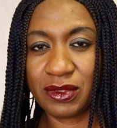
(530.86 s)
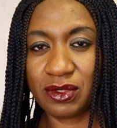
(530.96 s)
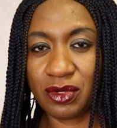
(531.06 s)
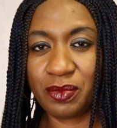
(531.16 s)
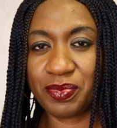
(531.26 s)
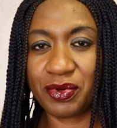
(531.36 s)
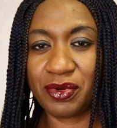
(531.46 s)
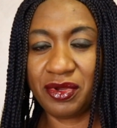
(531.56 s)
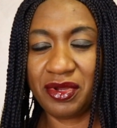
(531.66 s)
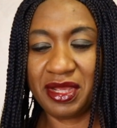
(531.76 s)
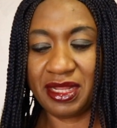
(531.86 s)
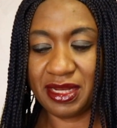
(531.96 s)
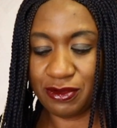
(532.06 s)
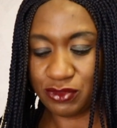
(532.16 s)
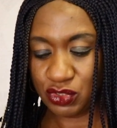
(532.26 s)
GoPro and
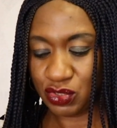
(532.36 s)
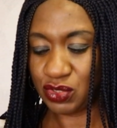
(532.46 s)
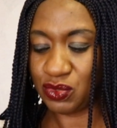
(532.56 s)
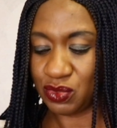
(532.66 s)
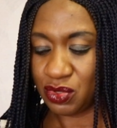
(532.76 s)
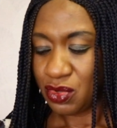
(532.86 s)
I'll show you